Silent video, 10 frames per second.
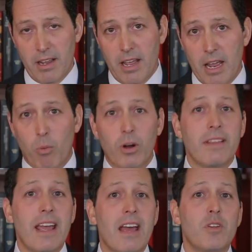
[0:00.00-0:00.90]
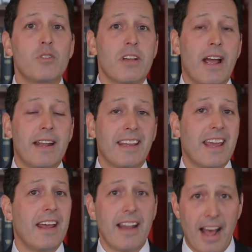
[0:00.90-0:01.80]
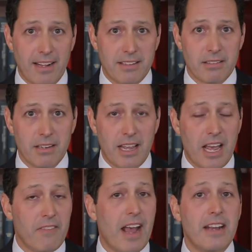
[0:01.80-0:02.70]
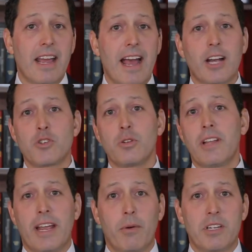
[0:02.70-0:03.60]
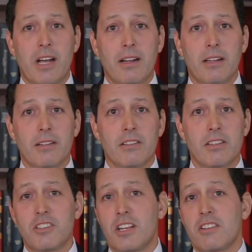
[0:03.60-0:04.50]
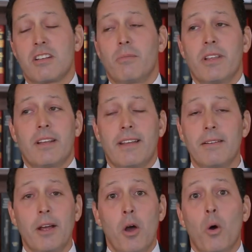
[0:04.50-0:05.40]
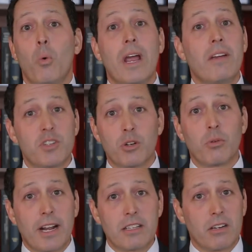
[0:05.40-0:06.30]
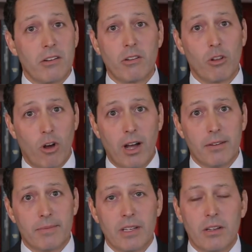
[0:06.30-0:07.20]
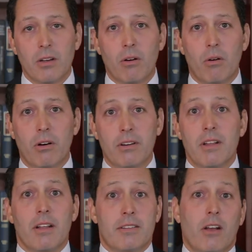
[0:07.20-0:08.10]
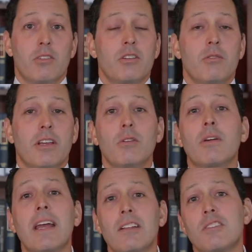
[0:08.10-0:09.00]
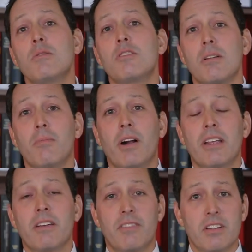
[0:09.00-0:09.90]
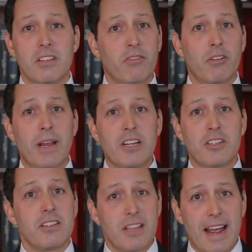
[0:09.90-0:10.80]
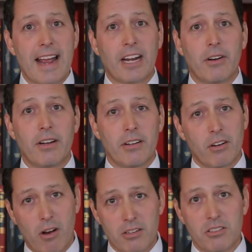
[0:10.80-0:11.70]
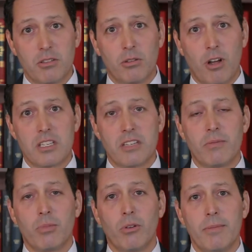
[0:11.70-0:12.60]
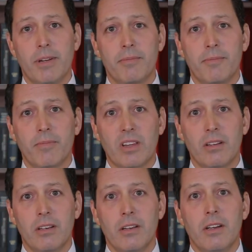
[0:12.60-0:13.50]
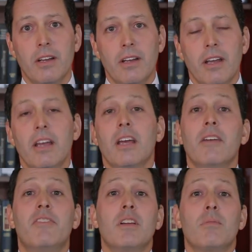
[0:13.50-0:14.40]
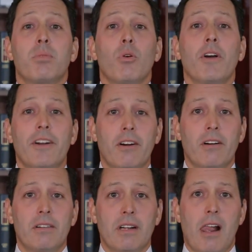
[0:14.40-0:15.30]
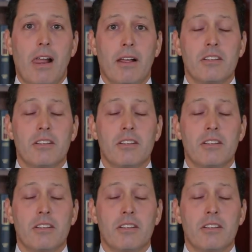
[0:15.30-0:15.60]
And what they have you sign cannot have any extra language on it, such as something that waives your rights under the law or tells you that you can't sue somebody if this information is inaccurate and it causes you loss of employment. If the employer is